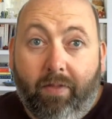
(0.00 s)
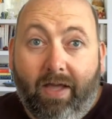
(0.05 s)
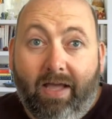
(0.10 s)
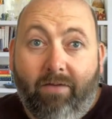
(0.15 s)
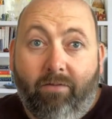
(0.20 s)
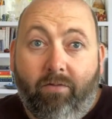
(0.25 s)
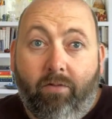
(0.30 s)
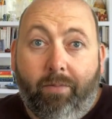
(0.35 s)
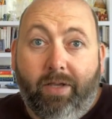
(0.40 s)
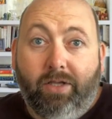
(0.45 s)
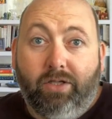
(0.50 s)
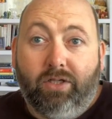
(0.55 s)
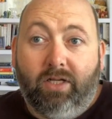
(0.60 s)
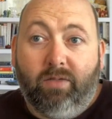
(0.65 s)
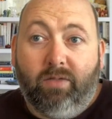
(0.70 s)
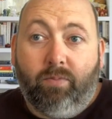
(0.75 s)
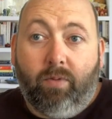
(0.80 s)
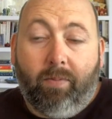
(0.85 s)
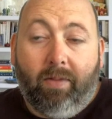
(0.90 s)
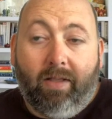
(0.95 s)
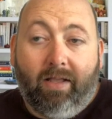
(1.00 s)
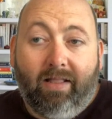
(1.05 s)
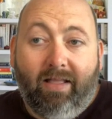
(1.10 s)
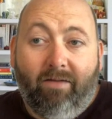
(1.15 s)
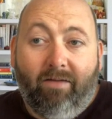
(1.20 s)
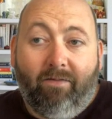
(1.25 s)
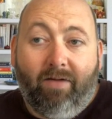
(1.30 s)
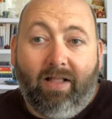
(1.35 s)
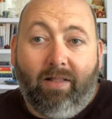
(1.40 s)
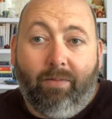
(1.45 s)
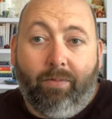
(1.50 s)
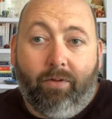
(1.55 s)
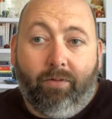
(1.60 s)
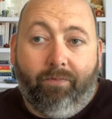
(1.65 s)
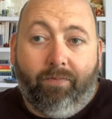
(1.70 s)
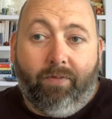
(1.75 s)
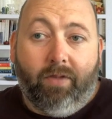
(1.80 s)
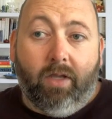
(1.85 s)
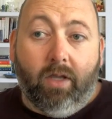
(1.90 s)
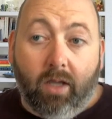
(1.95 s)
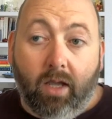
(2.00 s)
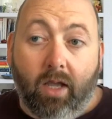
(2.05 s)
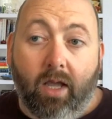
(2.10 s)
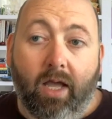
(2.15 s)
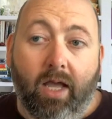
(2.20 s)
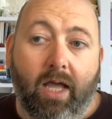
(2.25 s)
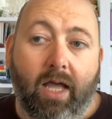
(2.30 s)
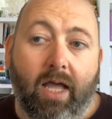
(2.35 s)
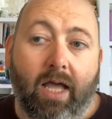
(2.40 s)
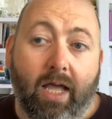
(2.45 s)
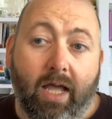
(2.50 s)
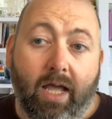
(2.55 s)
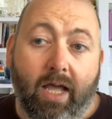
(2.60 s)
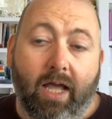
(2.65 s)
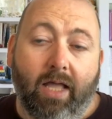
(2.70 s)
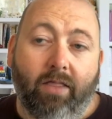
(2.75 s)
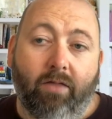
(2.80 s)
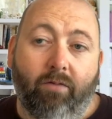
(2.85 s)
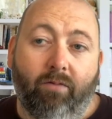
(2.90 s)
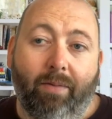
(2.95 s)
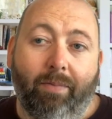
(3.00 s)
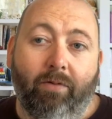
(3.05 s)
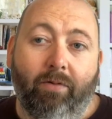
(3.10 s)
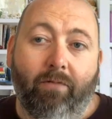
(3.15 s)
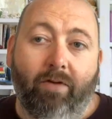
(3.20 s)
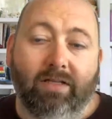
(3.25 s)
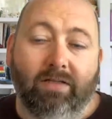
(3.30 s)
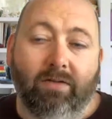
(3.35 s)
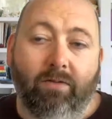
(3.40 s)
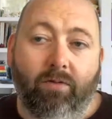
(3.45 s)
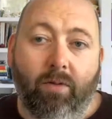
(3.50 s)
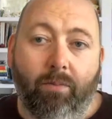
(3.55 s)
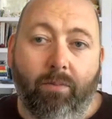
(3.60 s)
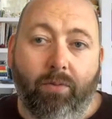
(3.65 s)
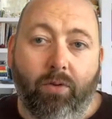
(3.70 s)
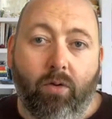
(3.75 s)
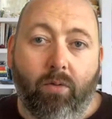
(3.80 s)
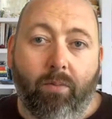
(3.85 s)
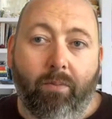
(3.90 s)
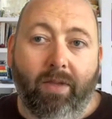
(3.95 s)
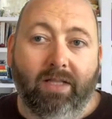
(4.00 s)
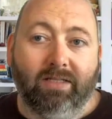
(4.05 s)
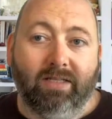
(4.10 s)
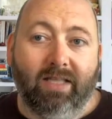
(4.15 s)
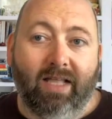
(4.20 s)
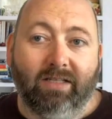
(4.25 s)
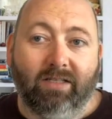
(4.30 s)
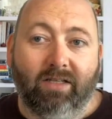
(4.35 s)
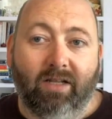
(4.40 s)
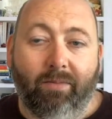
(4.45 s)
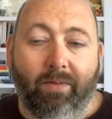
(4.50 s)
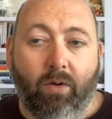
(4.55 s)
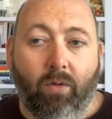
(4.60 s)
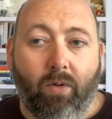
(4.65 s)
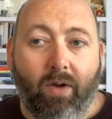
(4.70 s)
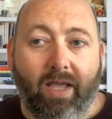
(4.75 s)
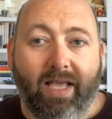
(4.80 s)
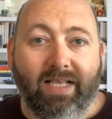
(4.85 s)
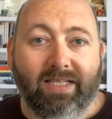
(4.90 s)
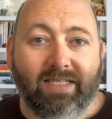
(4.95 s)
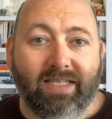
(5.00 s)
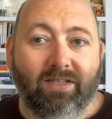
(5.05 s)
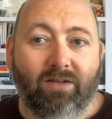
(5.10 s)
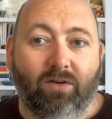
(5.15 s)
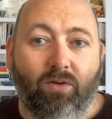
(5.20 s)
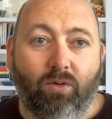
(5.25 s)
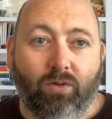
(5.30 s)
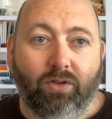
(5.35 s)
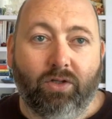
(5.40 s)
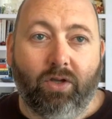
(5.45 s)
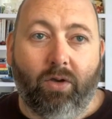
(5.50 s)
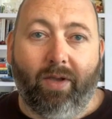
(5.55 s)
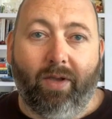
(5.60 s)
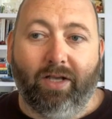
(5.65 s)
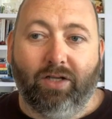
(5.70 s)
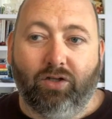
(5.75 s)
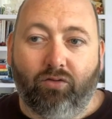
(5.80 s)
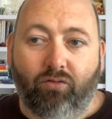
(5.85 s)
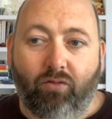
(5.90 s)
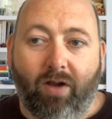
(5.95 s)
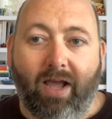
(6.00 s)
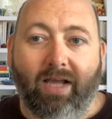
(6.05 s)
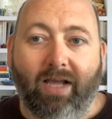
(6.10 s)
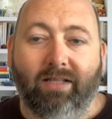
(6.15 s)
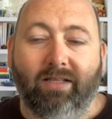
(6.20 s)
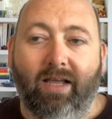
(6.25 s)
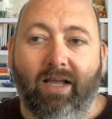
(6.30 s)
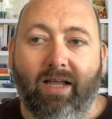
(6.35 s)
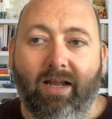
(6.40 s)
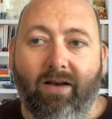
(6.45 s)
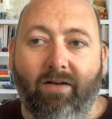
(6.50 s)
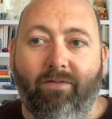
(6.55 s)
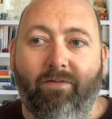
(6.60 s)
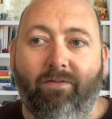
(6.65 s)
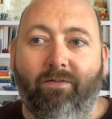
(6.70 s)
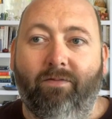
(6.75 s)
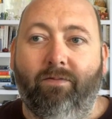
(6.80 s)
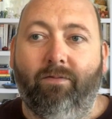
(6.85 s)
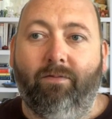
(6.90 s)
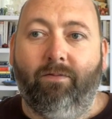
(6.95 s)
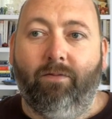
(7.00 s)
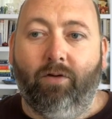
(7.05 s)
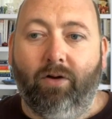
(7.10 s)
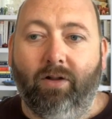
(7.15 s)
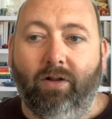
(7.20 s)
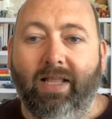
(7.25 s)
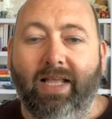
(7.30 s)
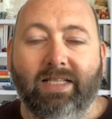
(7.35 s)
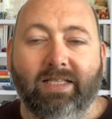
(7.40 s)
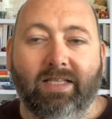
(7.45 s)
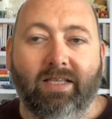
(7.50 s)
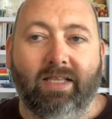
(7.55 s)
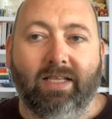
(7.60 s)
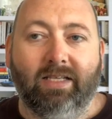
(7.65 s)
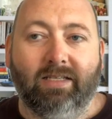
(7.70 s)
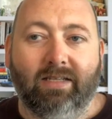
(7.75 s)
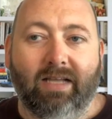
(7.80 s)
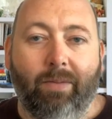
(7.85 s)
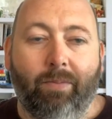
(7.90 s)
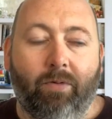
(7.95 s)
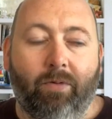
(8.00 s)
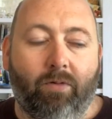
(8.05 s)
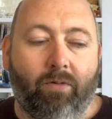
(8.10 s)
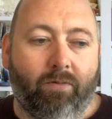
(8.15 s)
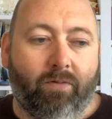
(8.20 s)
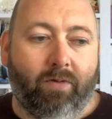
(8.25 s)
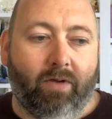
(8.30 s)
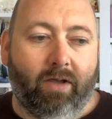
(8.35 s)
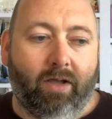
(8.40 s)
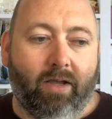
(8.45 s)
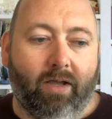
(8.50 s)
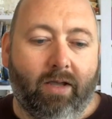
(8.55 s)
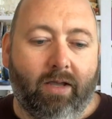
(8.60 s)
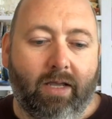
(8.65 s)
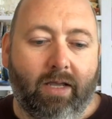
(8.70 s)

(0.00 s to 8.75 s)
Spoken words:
That information is publicly available. And the rapid rise of compute means that's going to be quite easy to also extract and funnel into this type of